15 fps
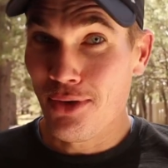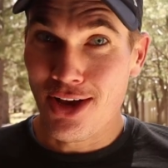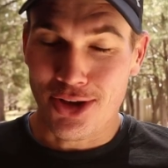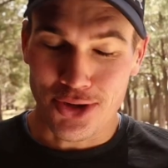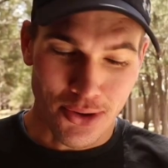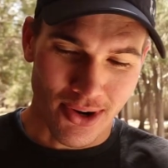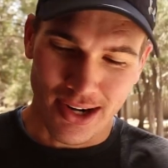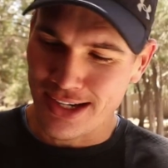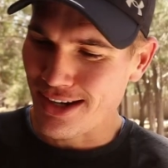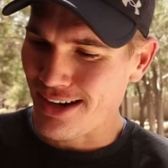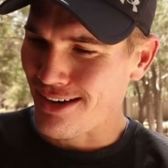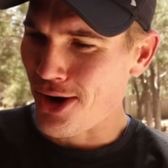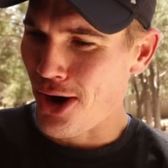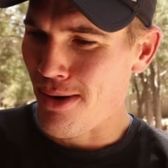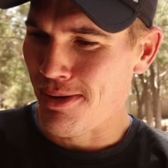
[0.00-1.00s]
well, according to
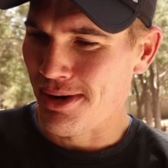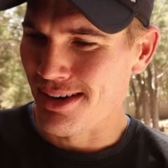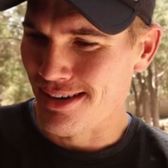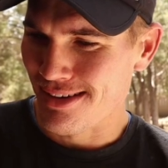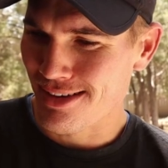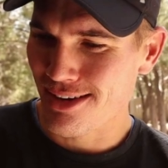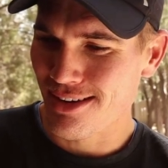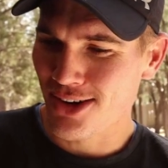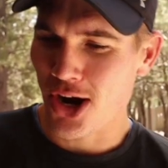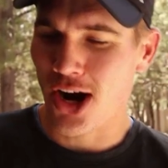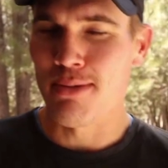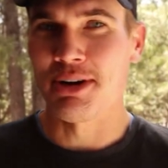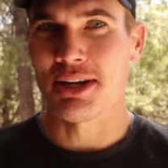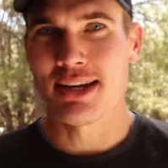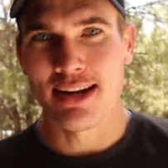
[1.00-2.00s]
Garmin,
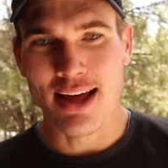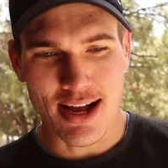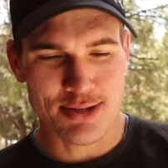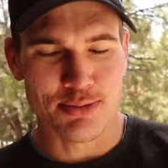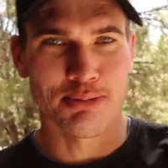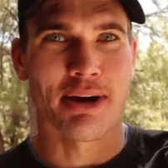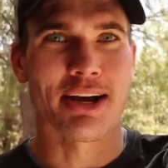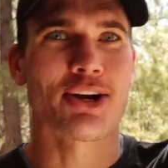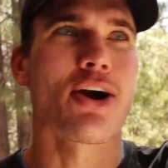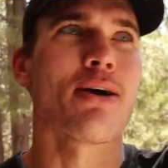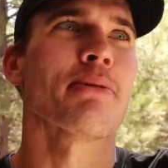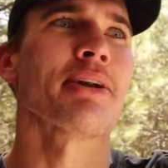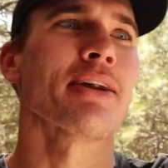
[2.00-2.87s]
Garmin Connect with my Garmin